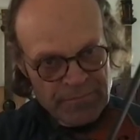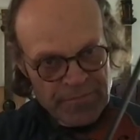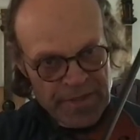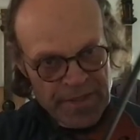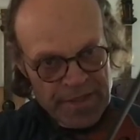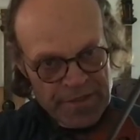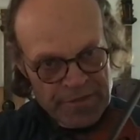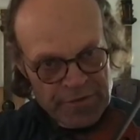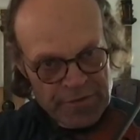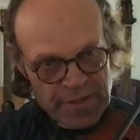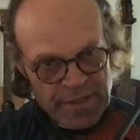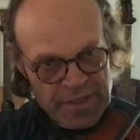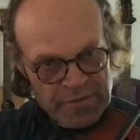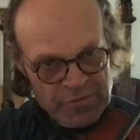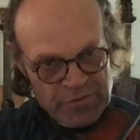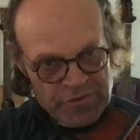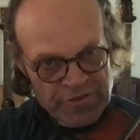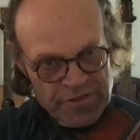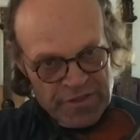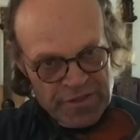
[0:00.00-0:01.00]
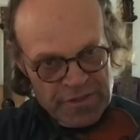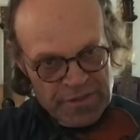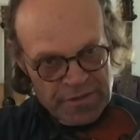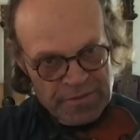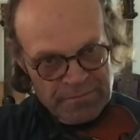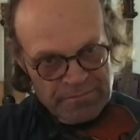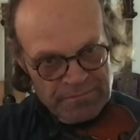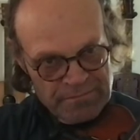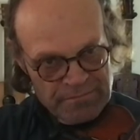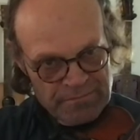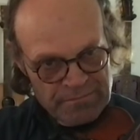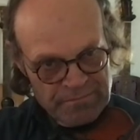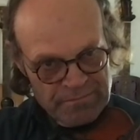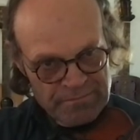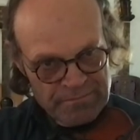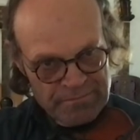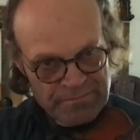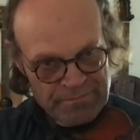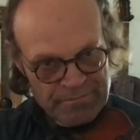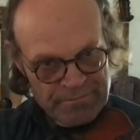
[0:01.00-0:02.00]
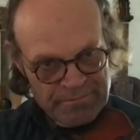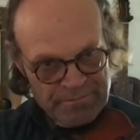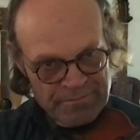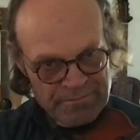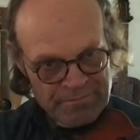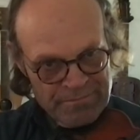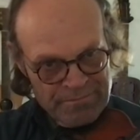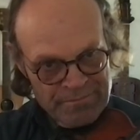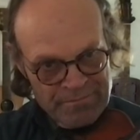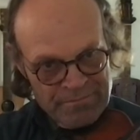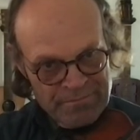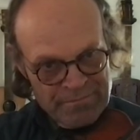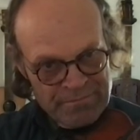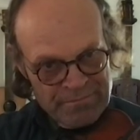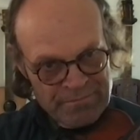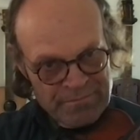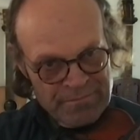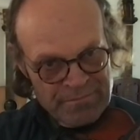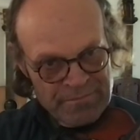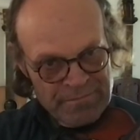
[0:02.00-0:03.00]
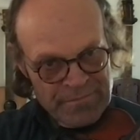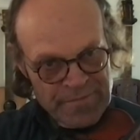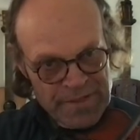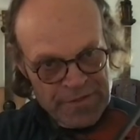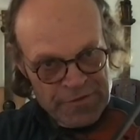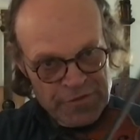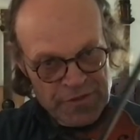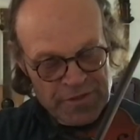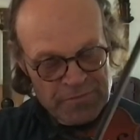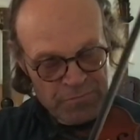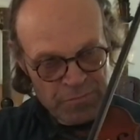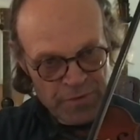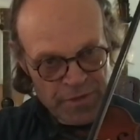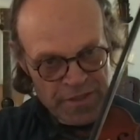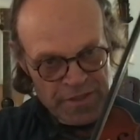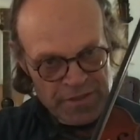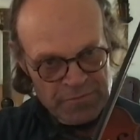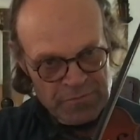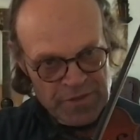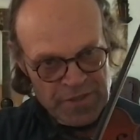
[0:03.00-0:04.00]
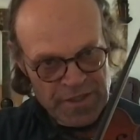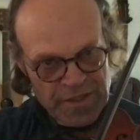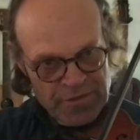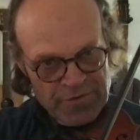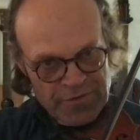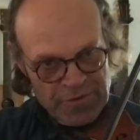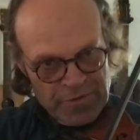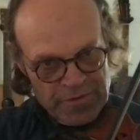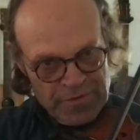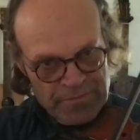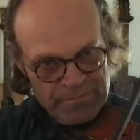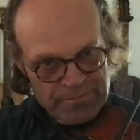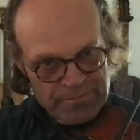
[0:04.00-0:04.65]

and you have a D. And you can play them together.